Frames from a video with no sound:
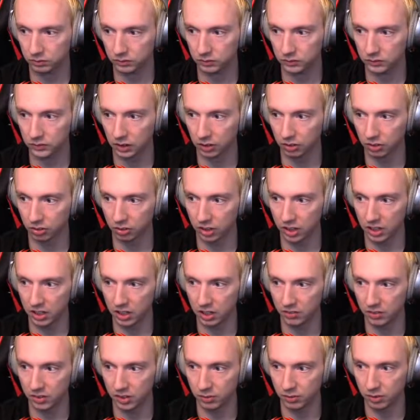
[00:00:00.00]
I'm just going to
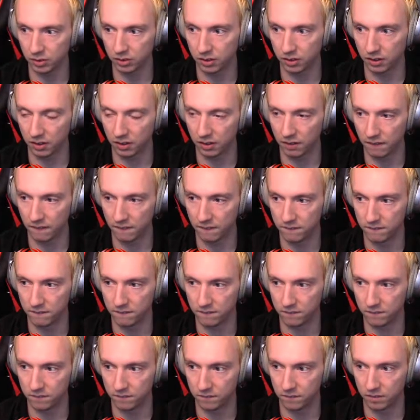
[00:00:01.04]
intervene with
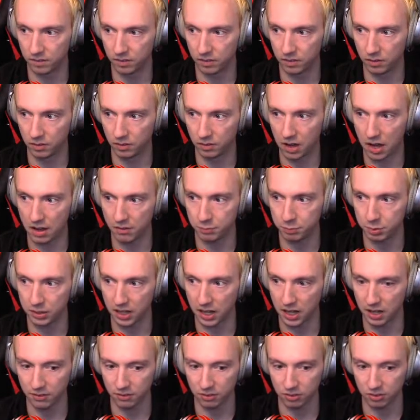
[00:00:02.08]

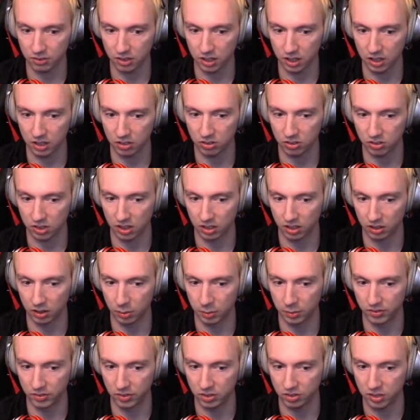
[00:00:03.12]
FPA for a second, just get a little
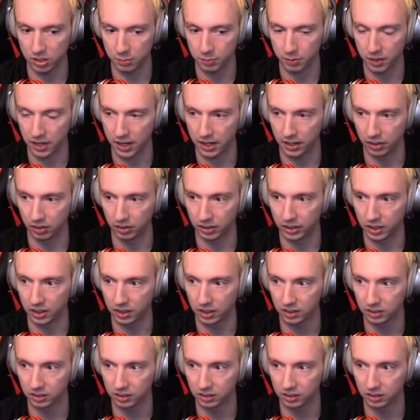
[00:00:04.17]
bit of a steeper angle here.